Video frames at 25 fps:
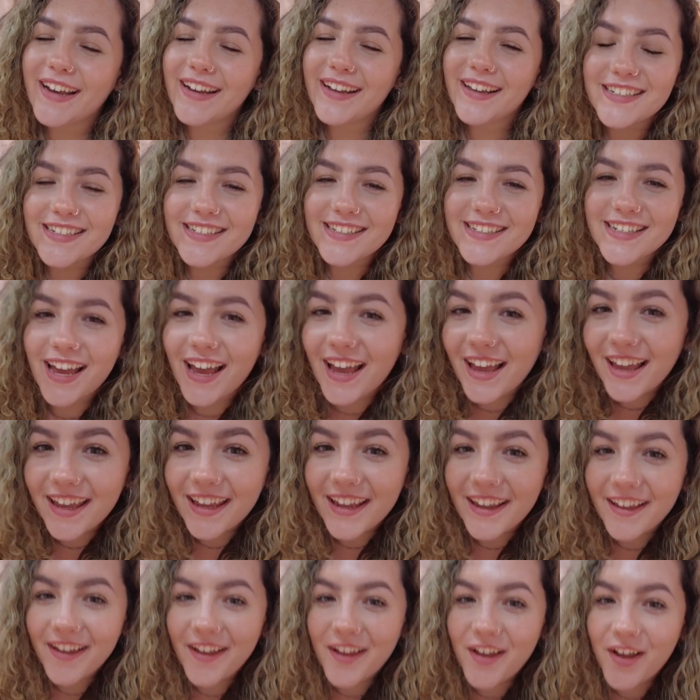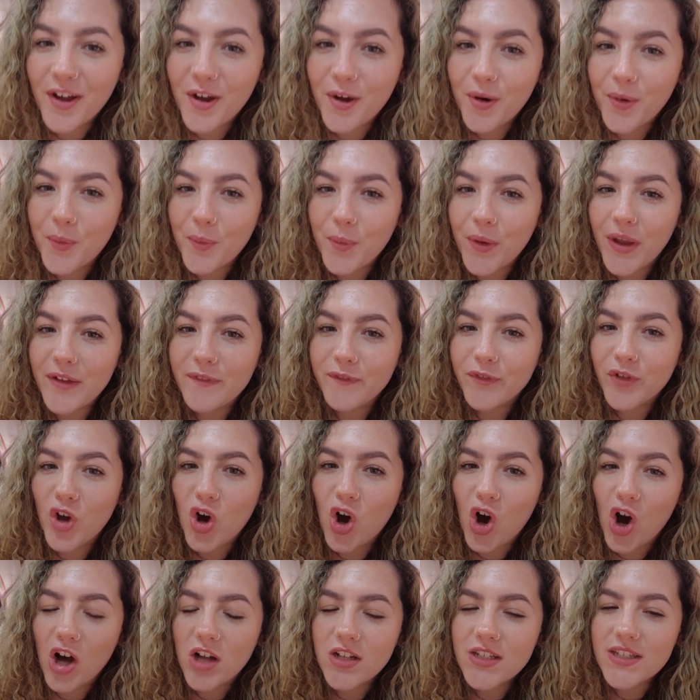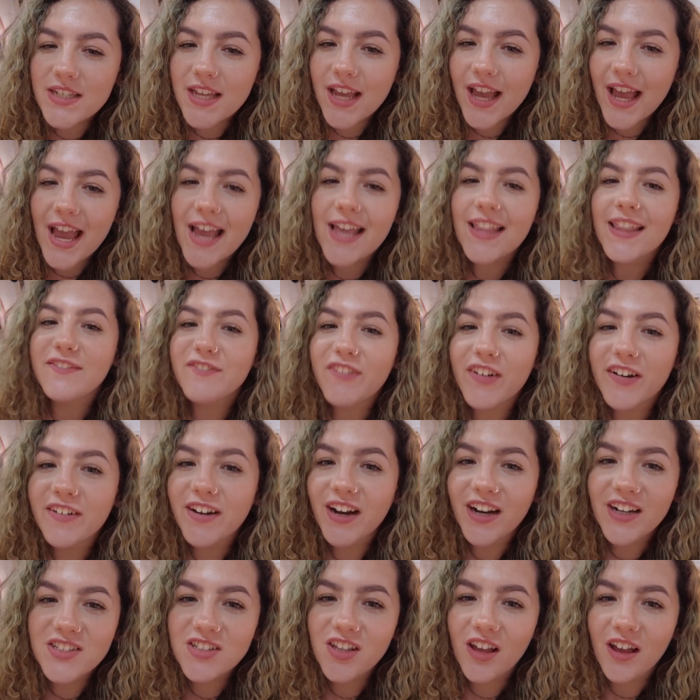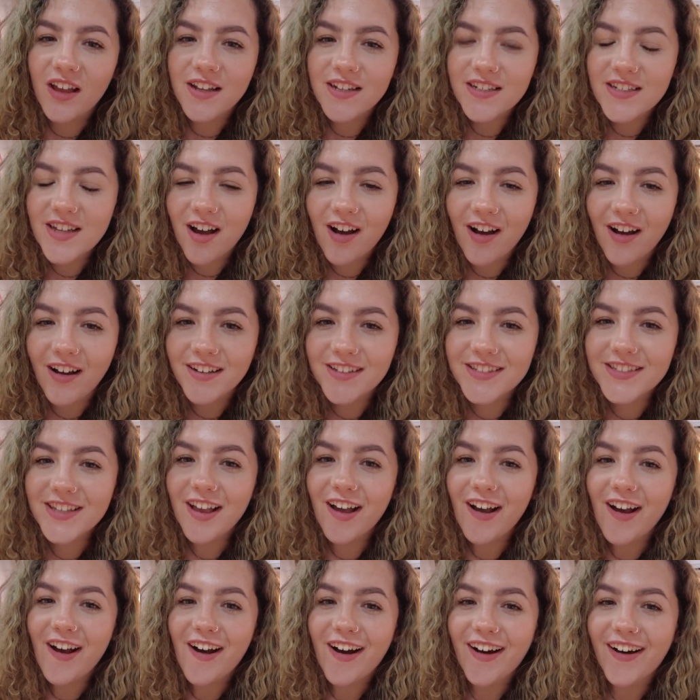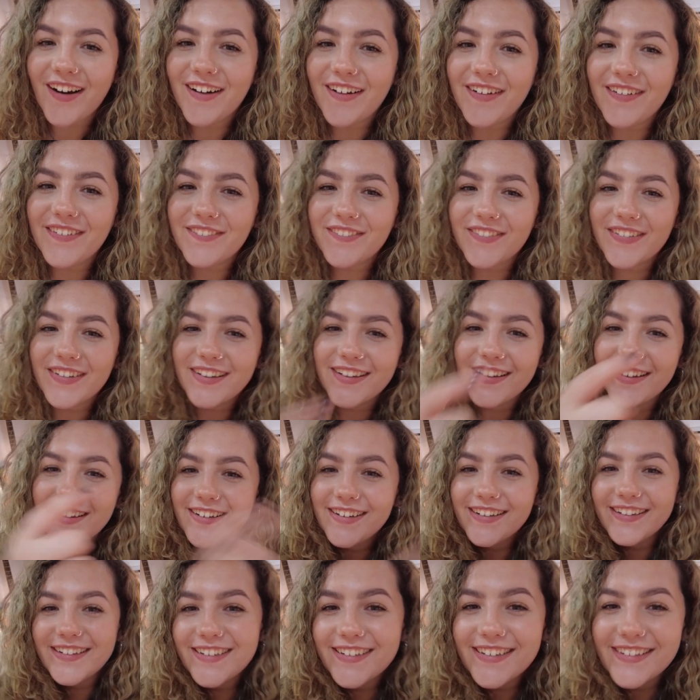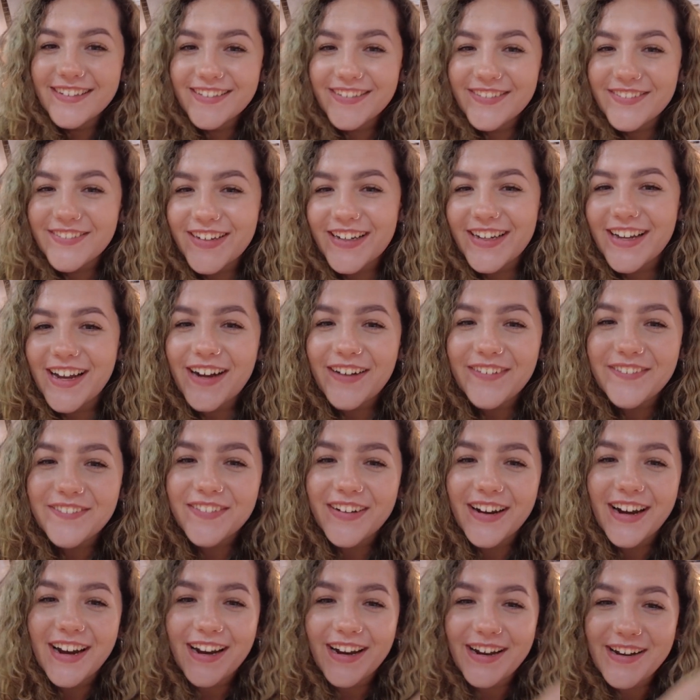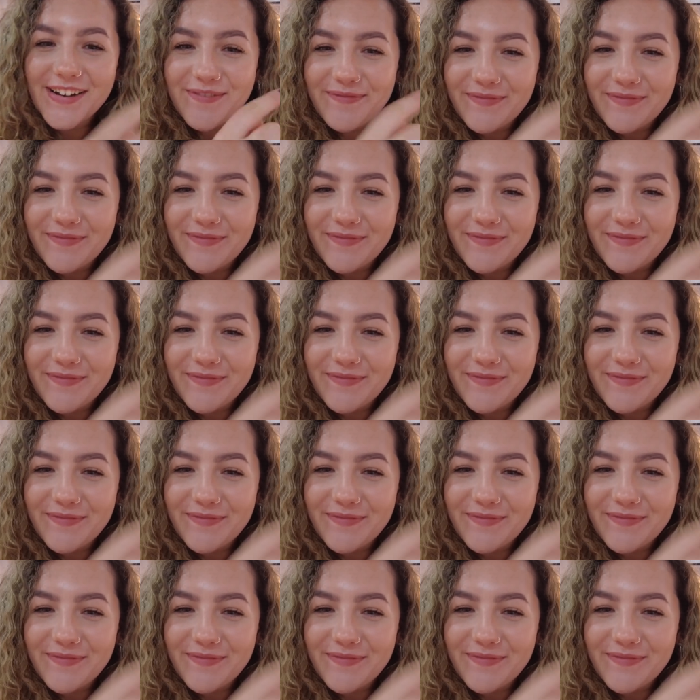Today we have got a very exciting task of recovering